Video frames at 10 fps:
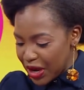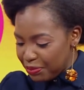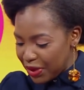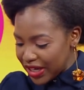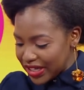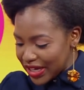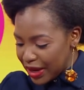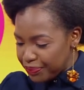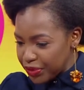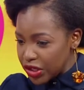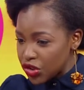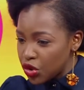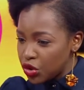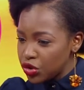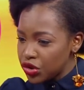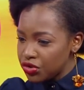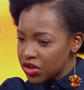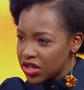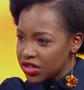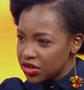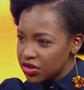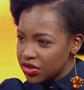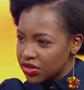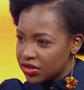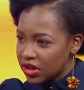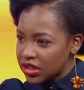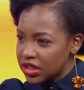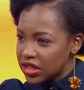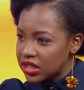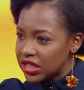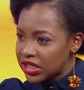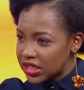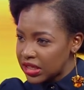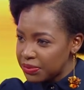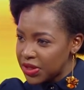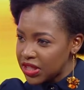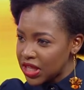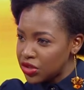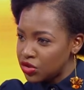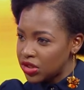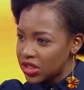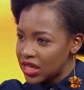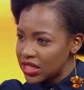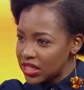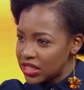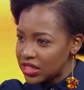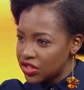But so 3 years ago you started this. Is this something then you studied?